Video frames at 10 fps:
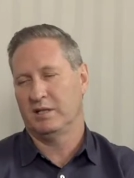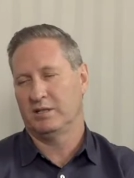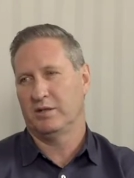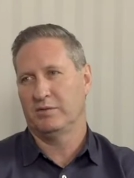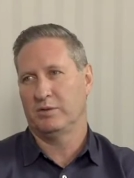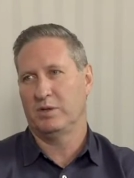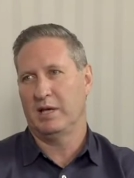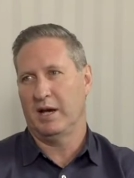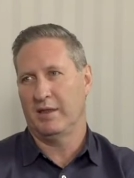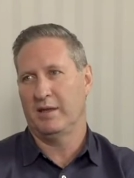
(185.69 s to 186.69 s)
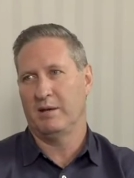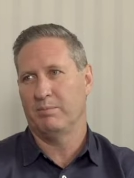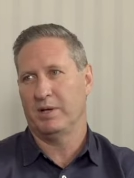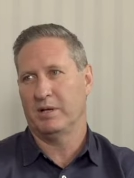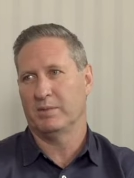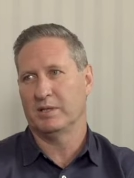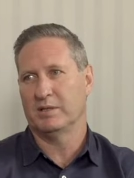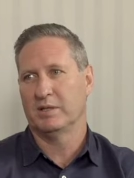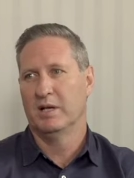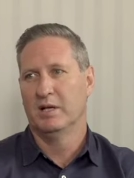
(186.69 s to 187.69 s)
can shift to the other
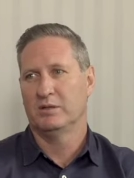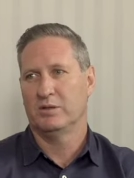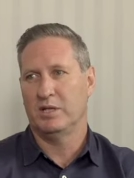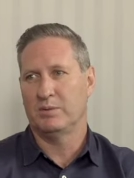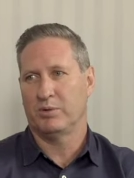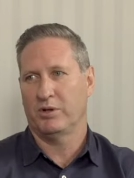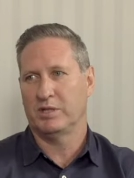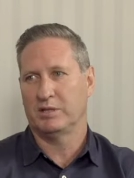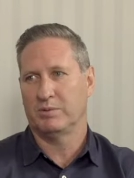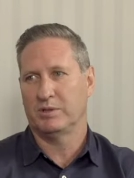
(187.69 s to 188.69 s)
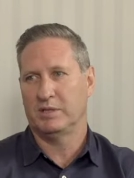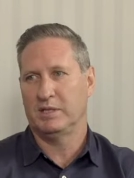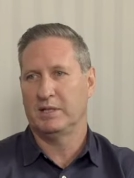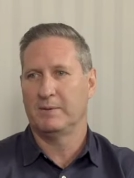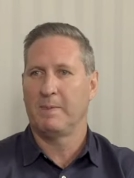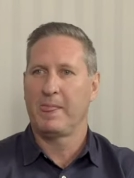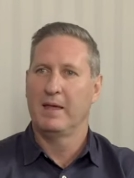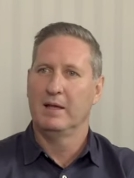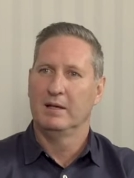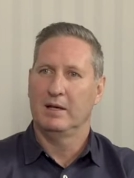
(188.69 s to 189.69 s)
impediments to these projects proceeding,
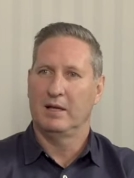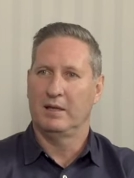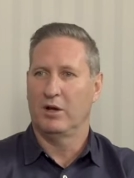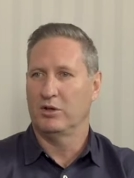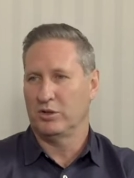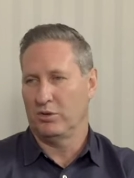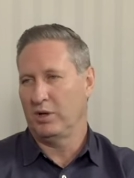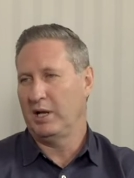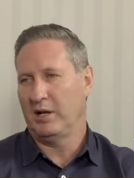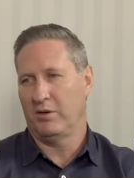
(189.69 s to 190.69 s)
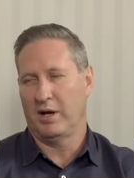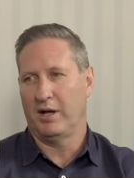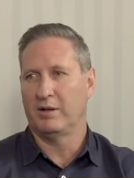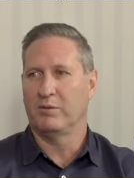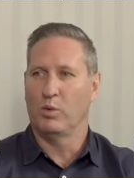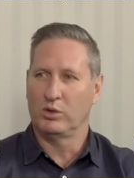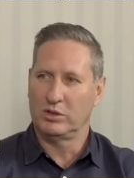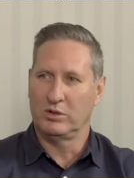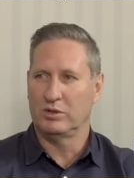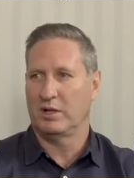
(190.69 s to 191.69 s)
and those are really around
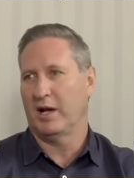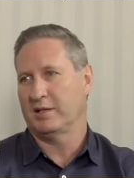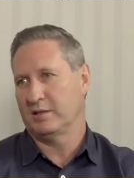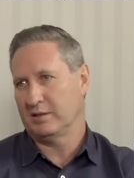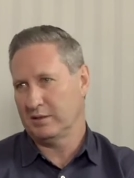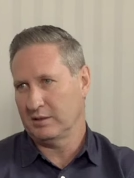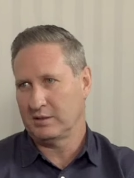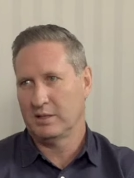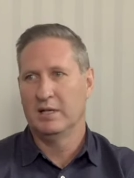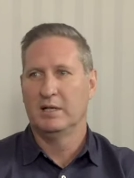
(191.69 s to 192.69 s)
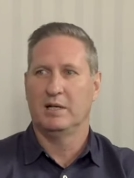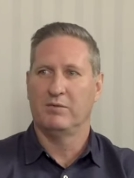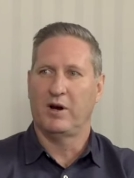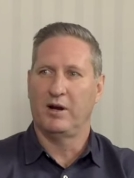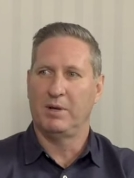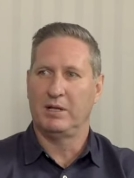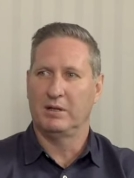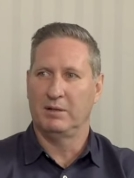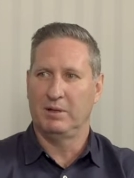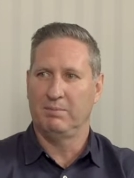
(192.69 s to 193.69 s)
water use licenses,
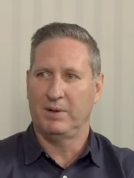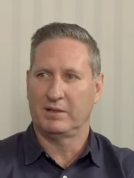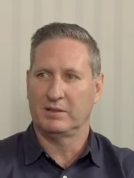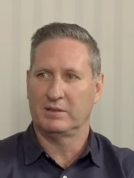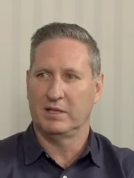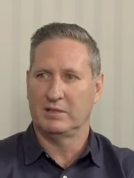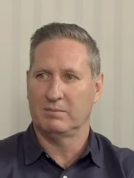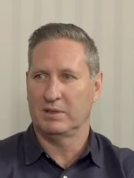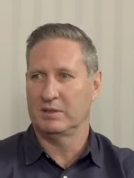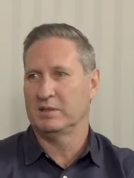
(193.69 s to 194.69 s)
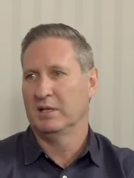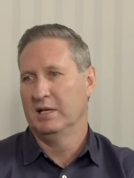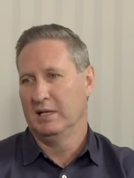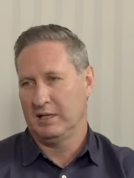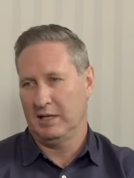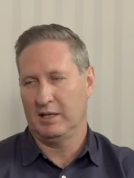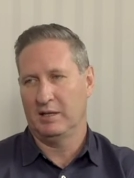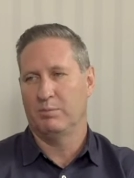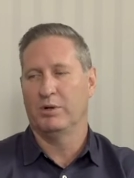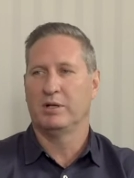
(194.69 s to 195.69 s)
environmental in impact assessments, getting
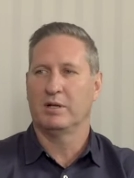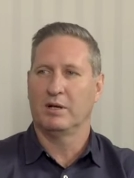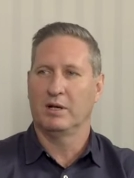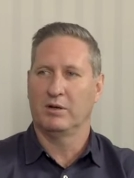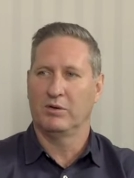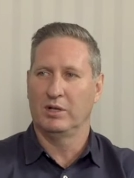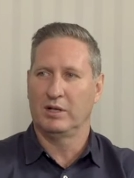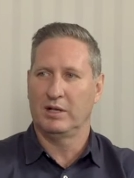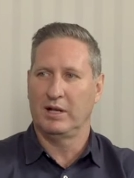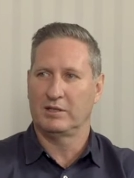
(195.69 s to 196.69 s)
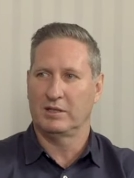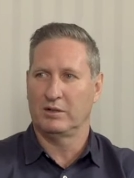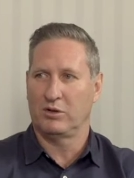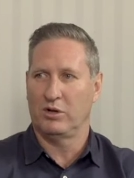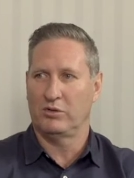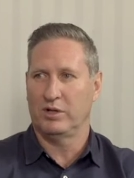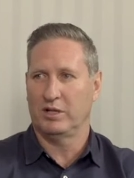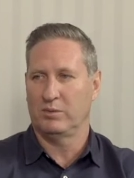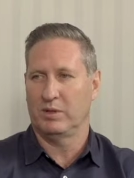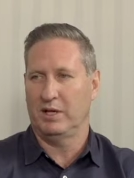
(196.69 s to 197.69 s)
the grid, uh, grid connection
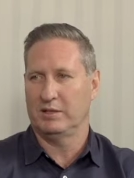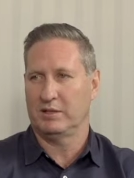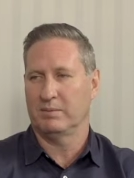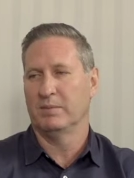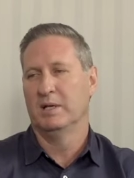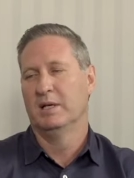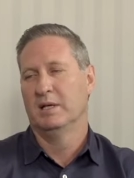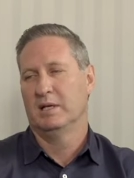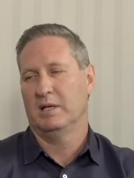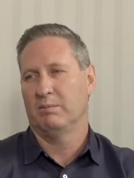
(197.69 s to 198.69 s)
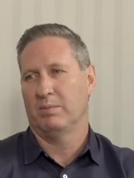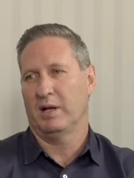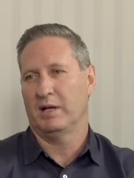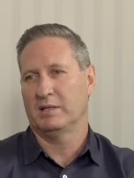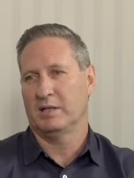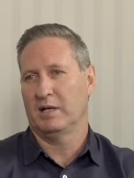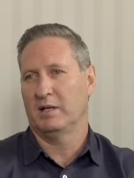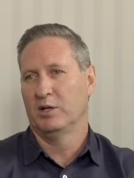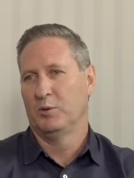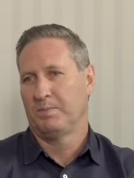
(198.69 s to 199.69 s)
contracts with Eskom in place, and